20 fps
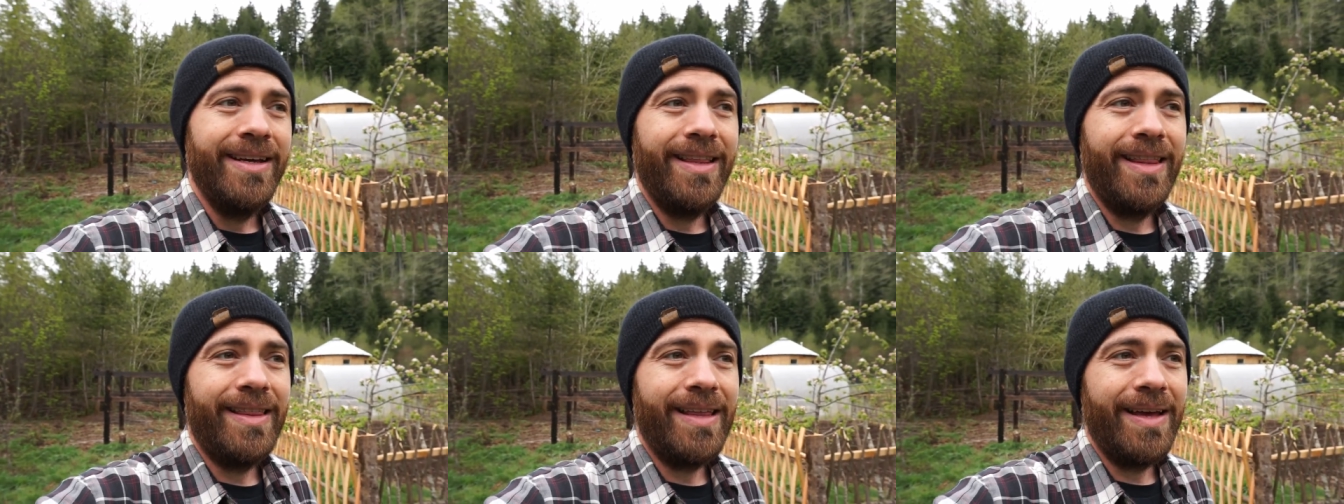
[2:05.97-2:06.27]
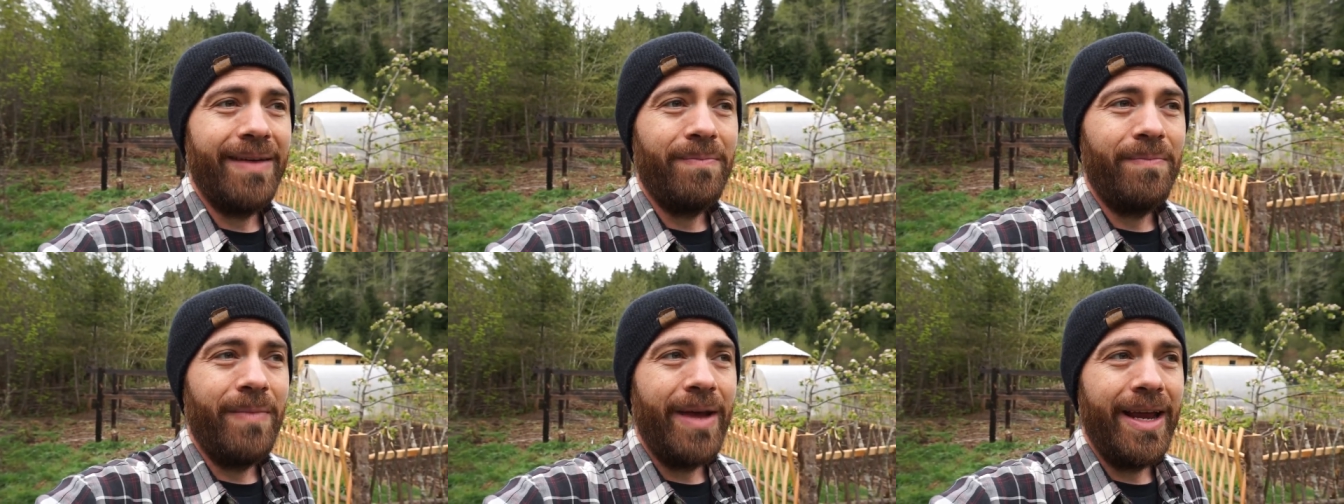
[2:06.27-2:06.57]

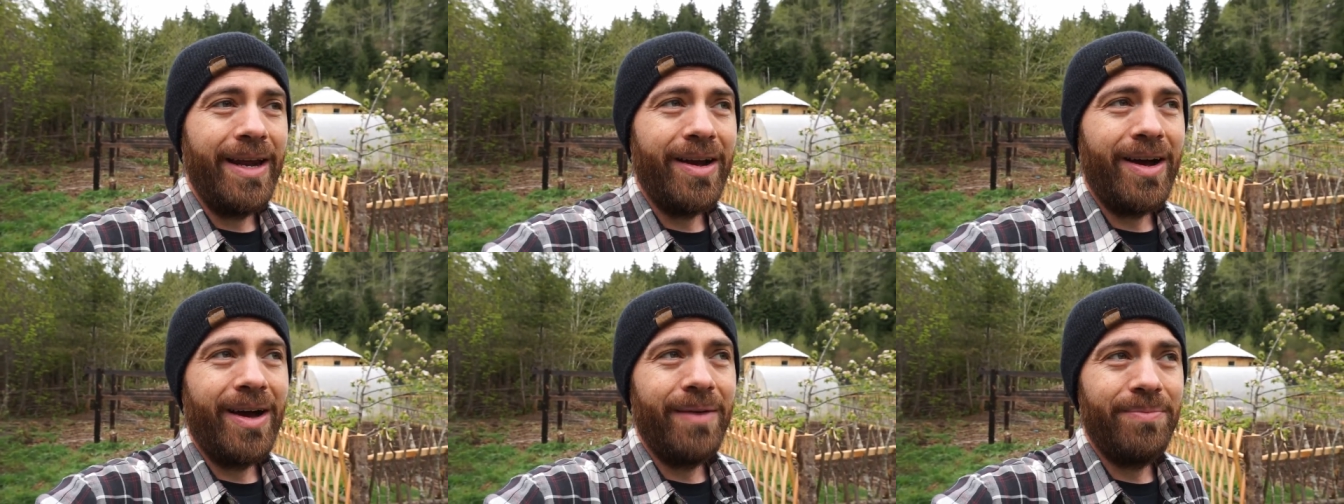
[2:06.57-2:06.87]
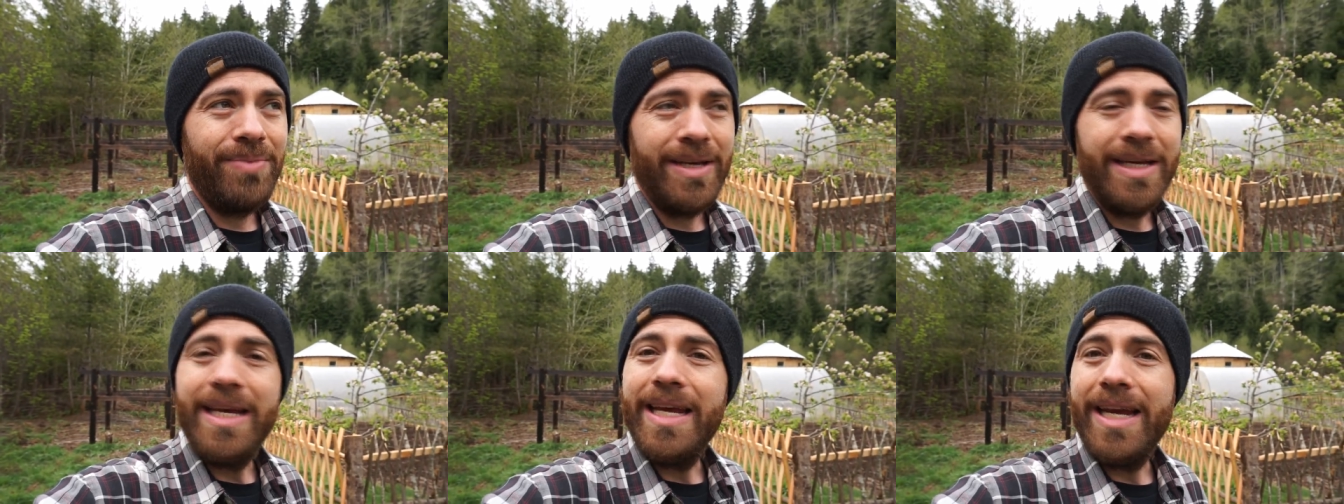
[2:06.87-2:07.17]
that may not
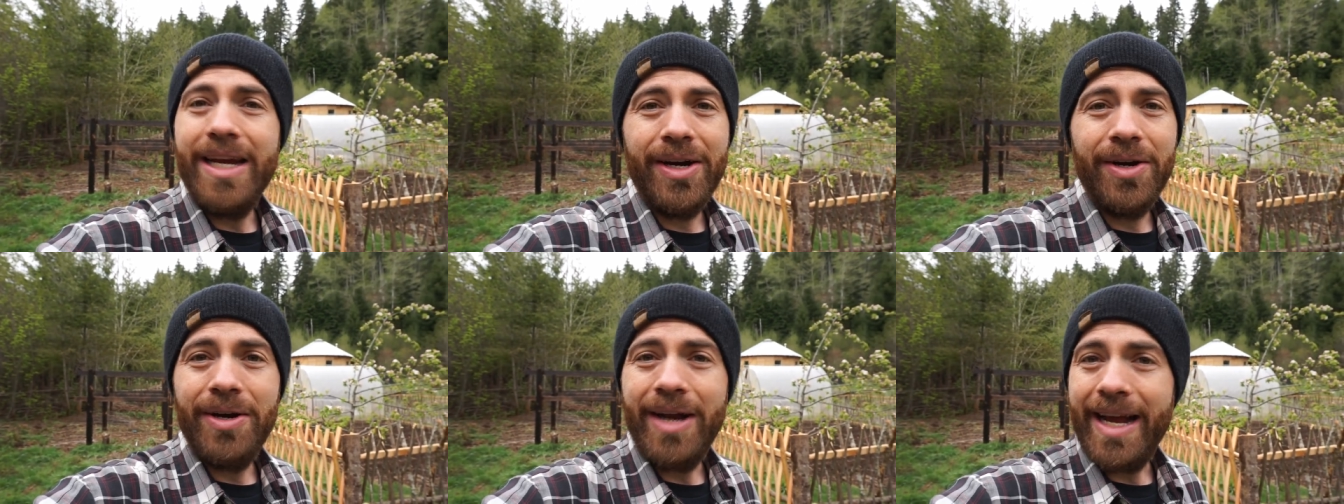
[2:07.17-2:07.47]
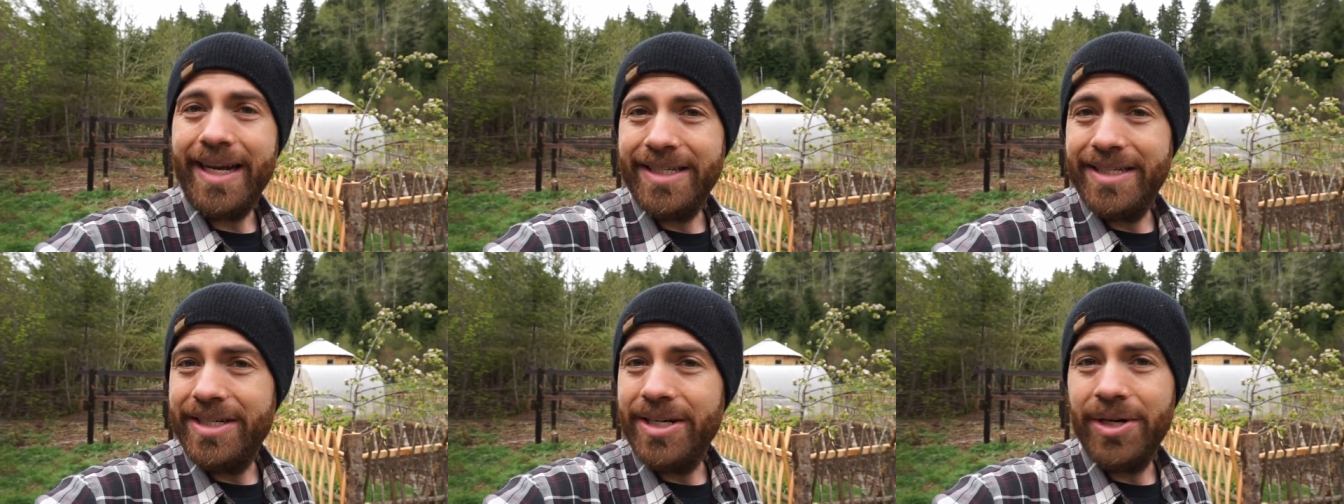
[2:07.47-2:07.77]
be here
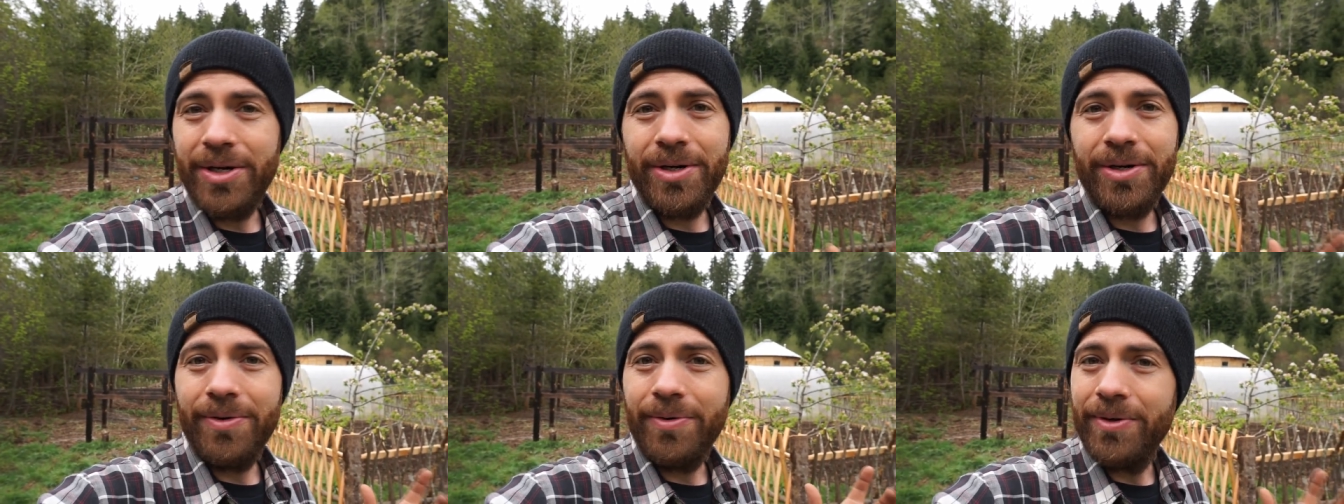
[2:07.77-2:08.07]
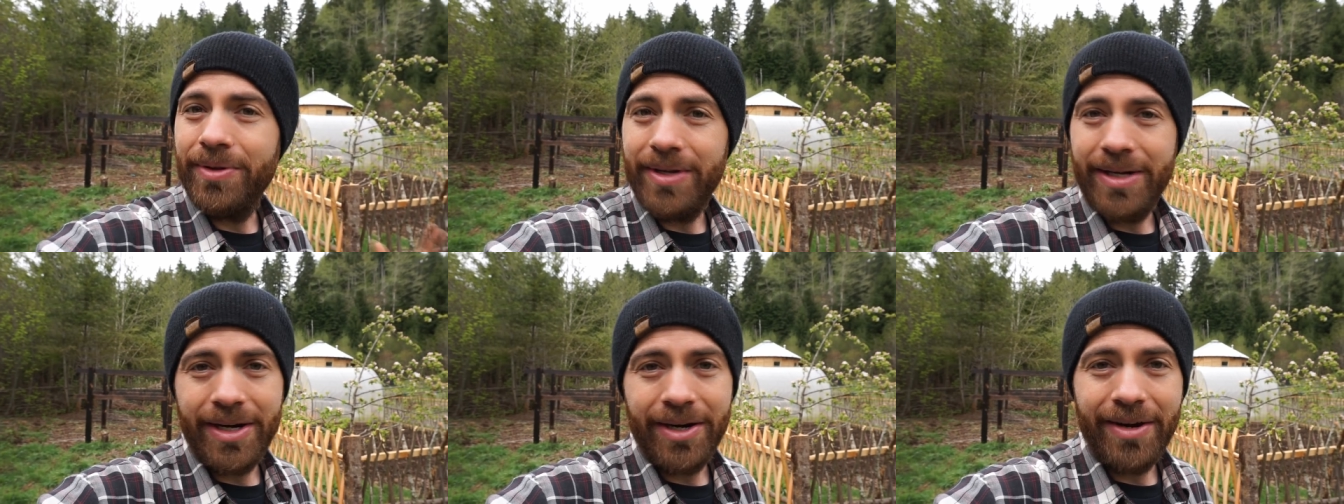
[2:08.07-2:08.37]
next year
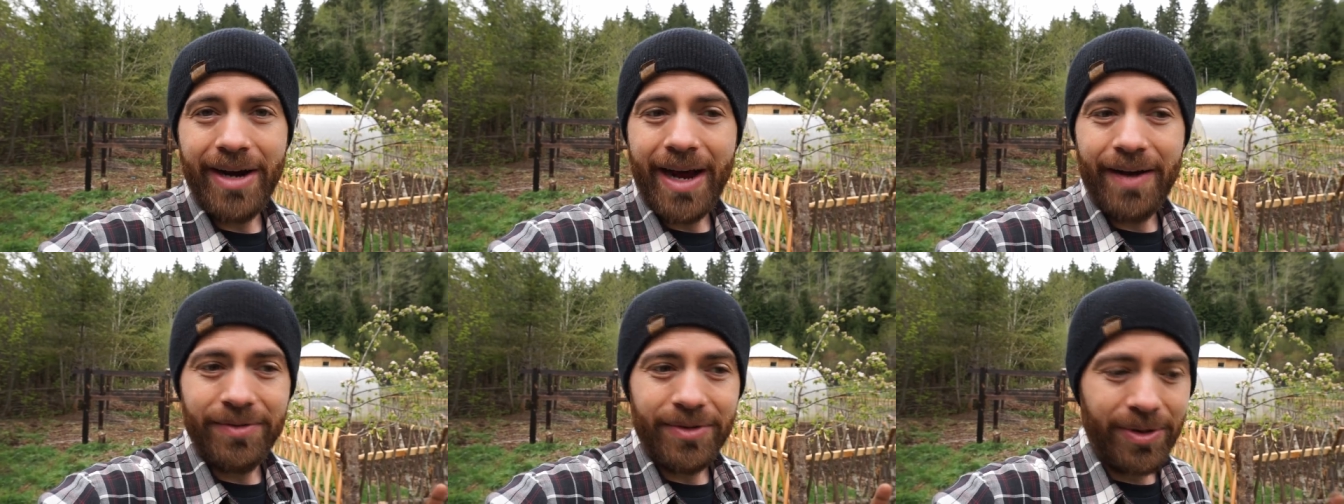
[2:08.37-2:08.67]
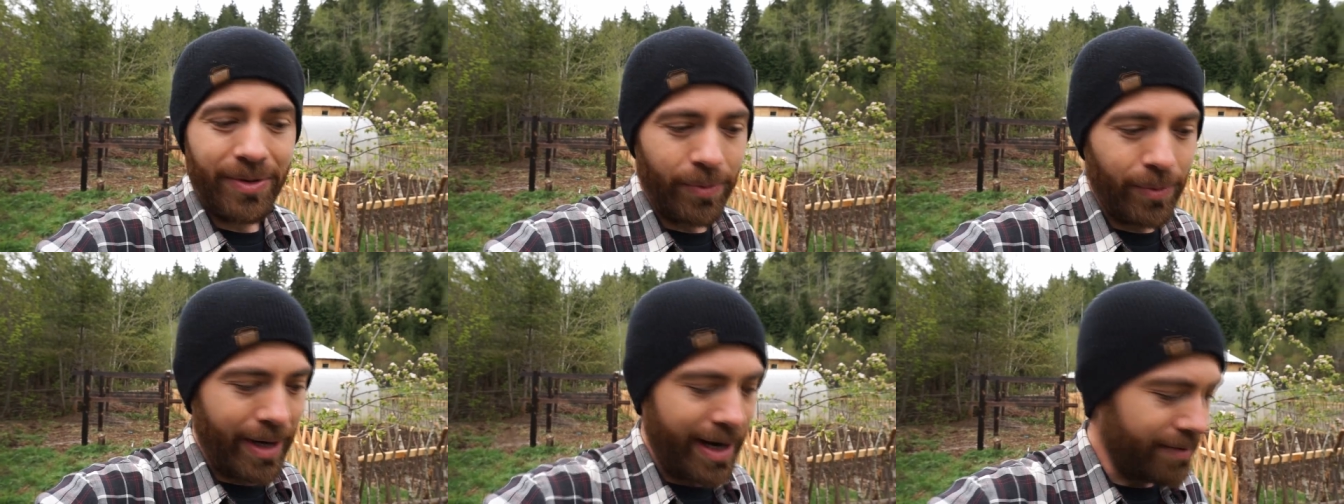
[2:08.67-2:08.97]
or the year
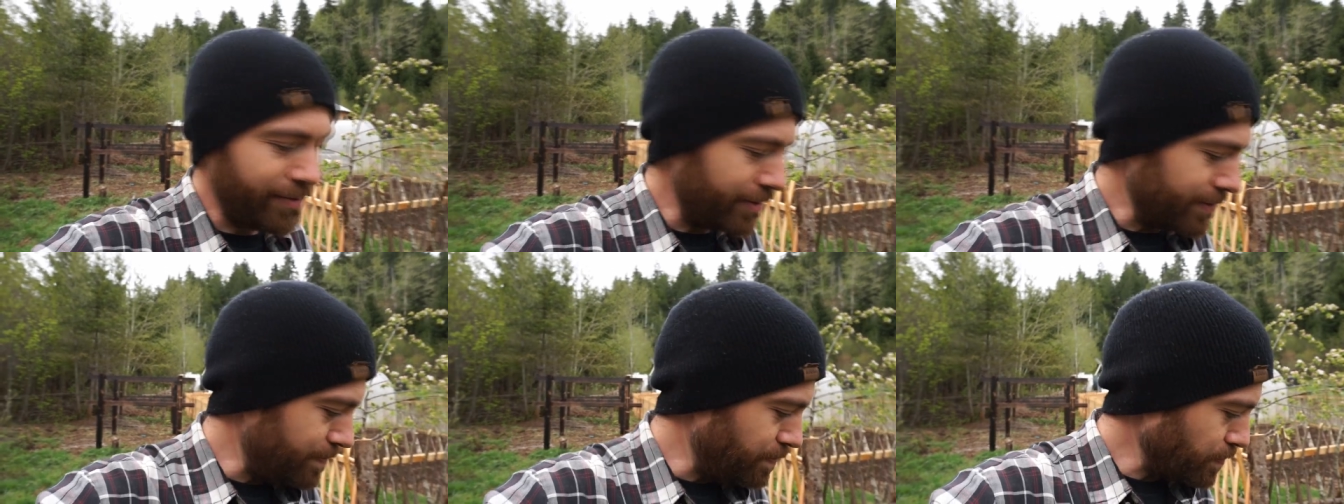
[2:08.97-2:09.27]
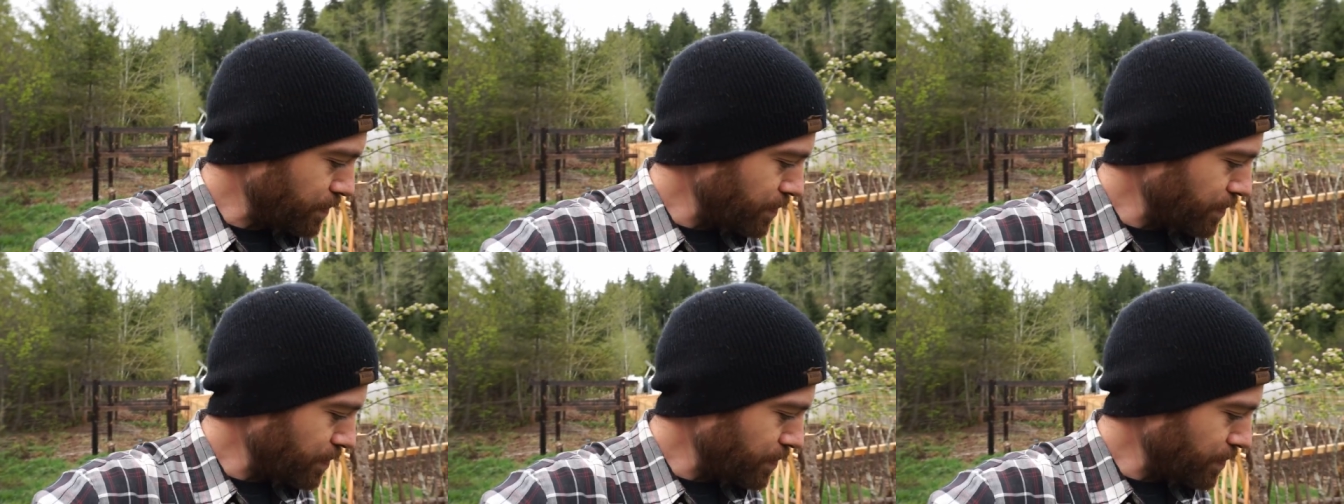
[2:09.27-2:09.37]
after, whatever.